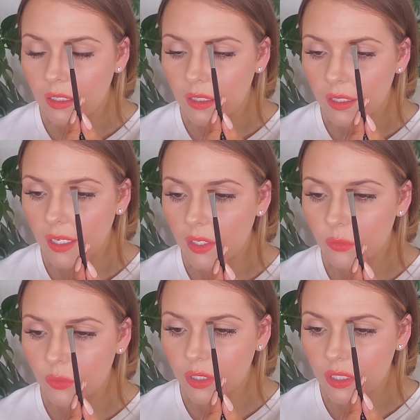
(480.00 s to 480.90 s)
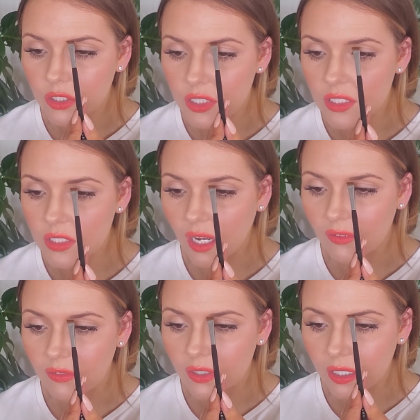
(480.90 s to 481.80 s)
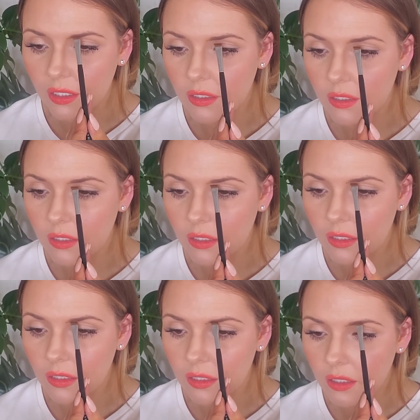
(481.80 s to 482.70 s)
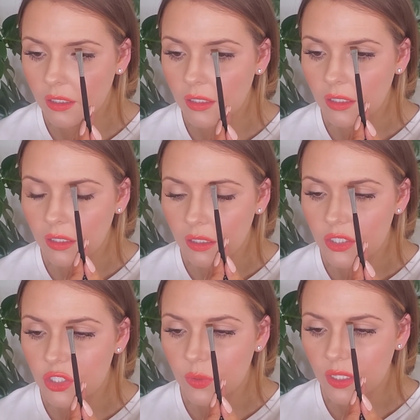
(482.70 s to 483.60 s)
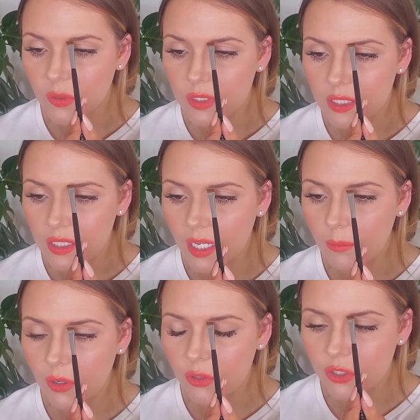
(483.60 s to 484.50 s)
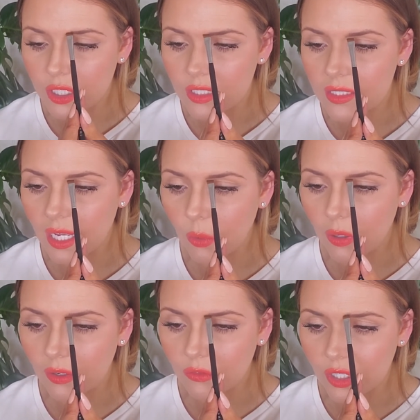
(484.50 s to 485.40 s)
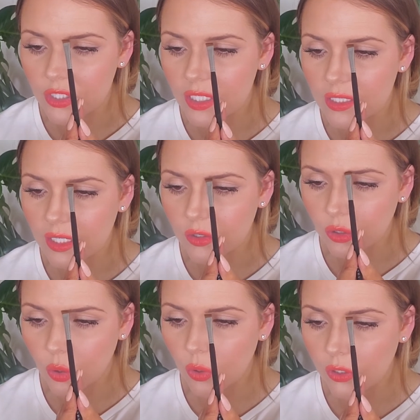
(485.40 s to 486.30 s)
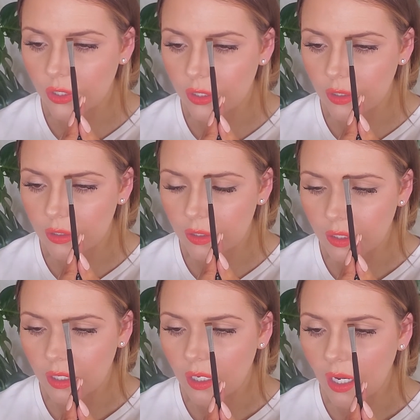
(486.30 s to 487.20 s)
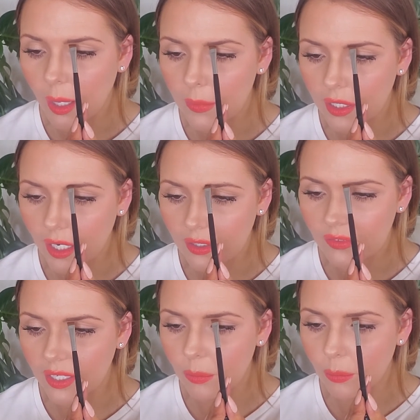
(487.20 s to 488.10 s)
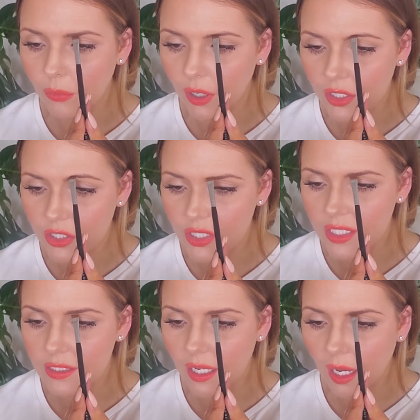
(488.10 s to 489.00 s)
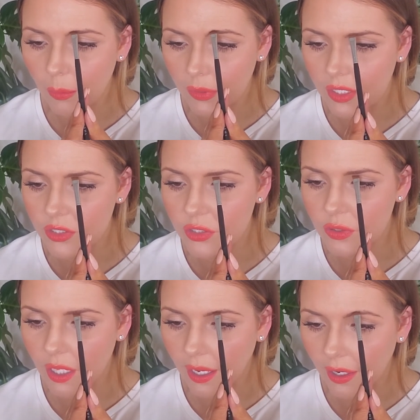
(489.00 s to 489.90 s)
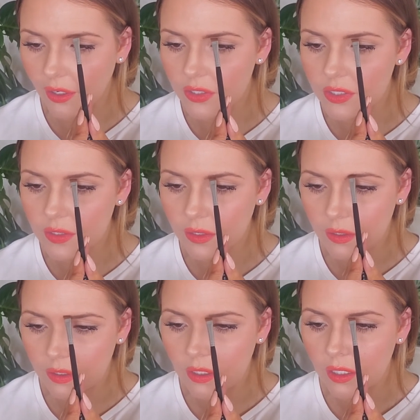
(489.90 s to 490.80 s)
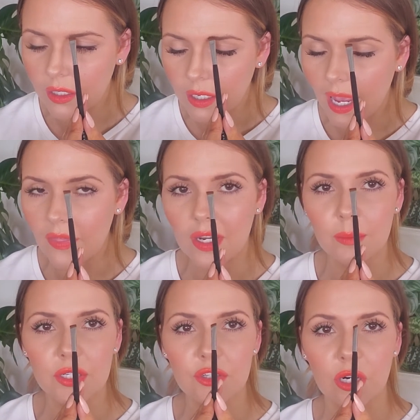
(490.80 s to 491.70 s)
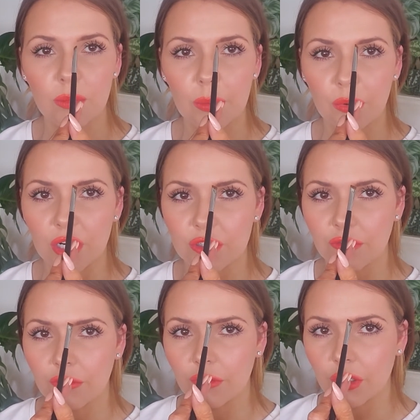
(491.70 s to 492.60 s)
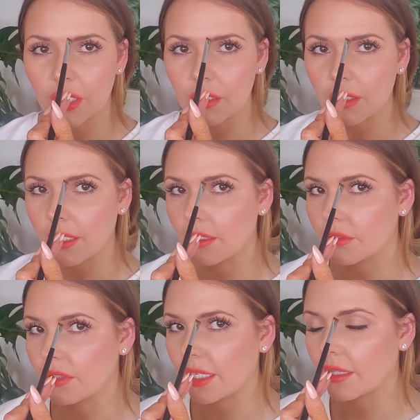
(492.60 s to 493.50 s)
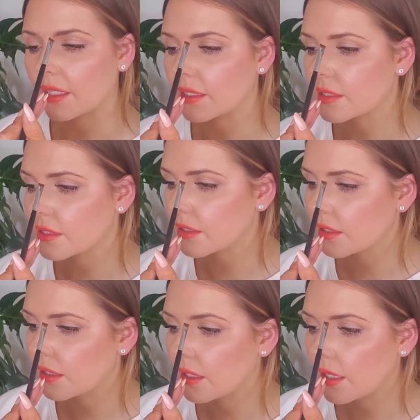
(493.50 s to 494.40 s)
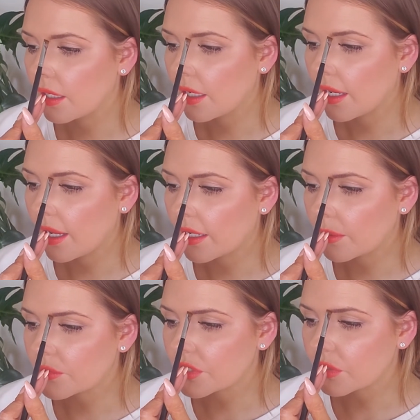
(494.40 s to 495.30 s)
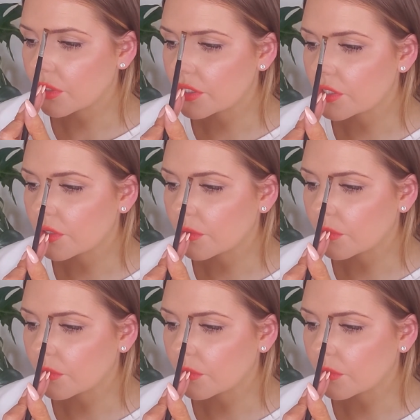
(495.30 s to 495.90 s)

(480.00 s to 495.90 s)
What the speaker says: and really just softly doing those same motions. Now when I've reached this inner corner, I'm going to kind of like brush this up into the hairs, and then I'm going to turn my brush vertically like this. And I'm just going to